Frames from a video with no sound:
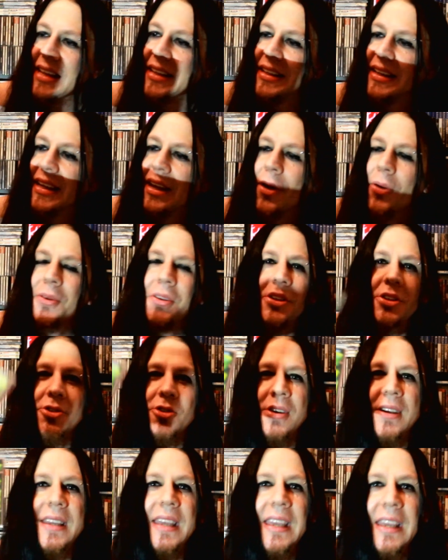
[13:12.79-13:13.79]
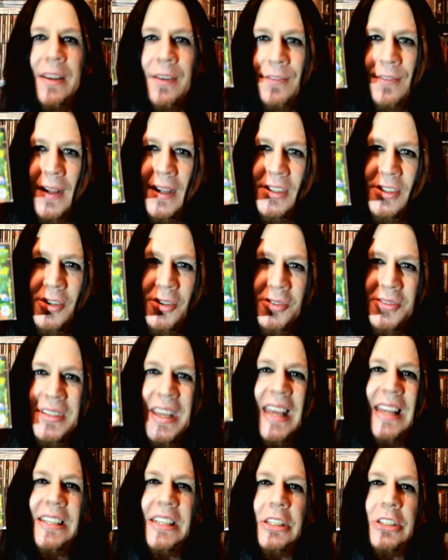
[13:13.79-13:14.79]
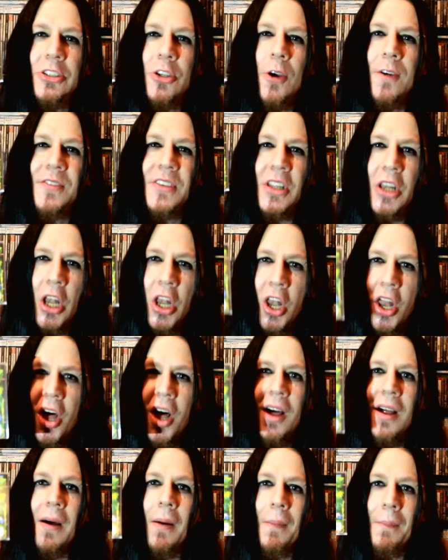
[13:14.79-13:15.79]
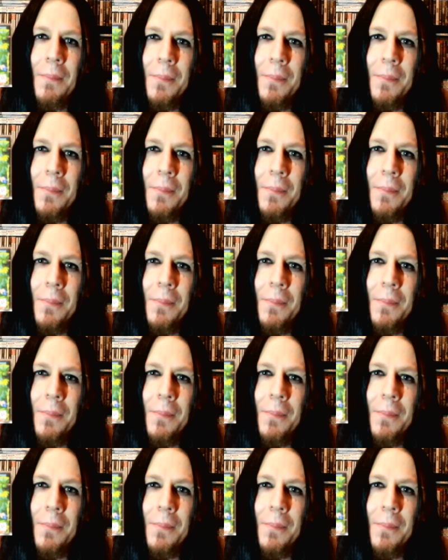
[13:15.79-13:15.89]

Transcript: Leona's Tricky Adventures deserves a lot